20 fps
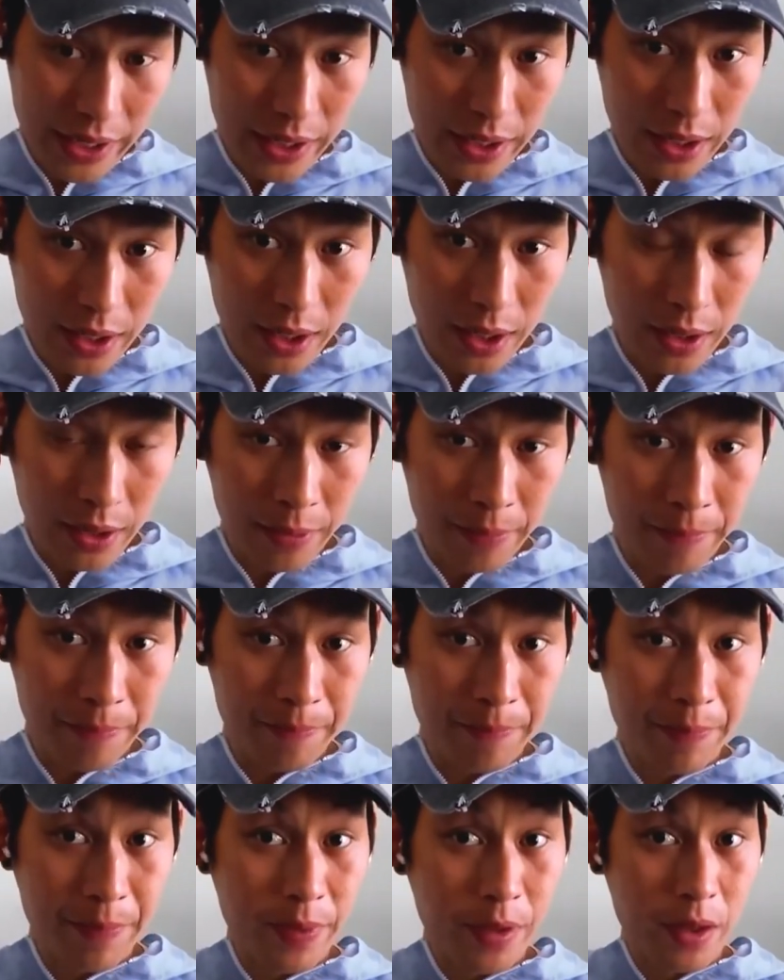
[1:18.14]
like
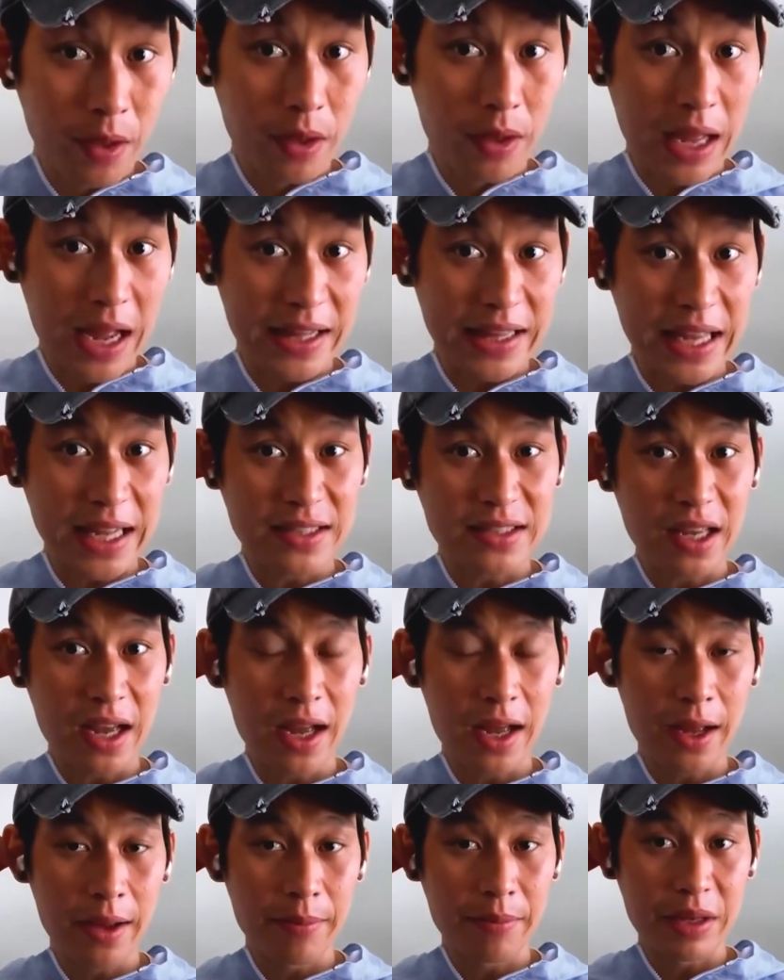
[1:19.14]
at that
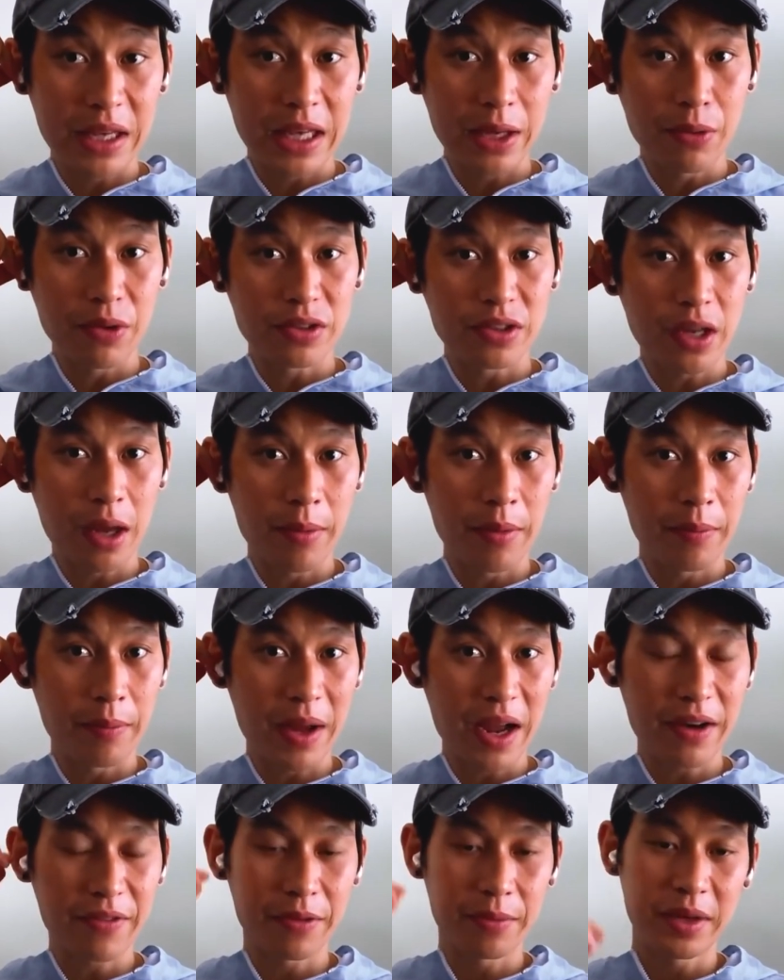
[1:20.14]
time he was coming
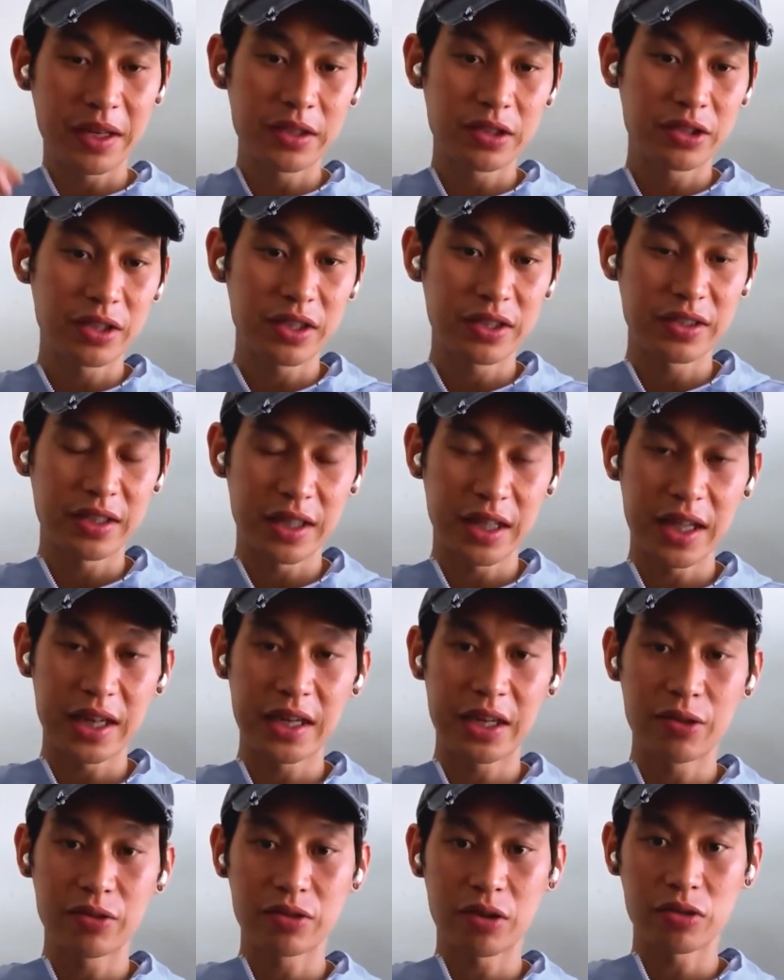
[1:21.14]
back from injuries, and then
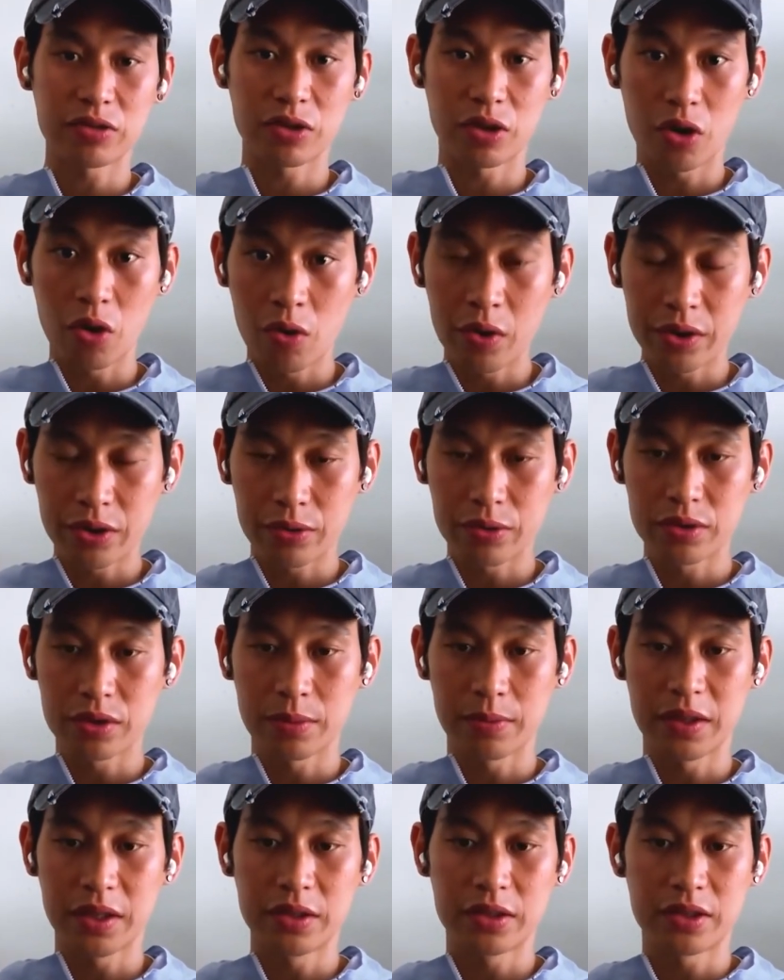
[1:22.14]
he was also going through
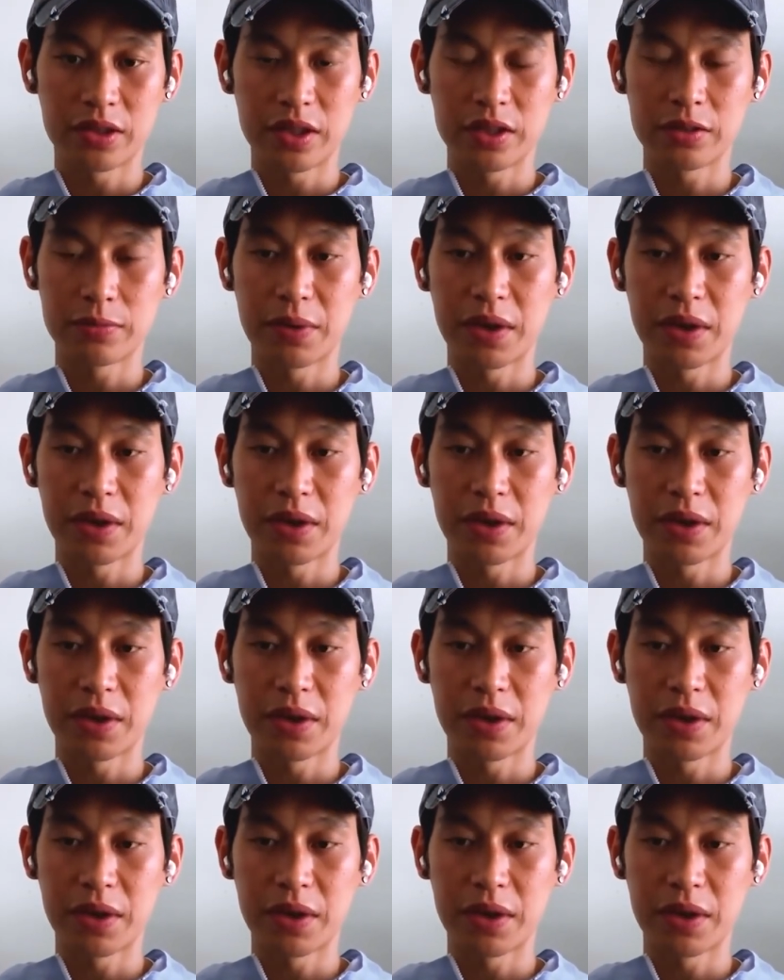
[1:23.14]
some injuries.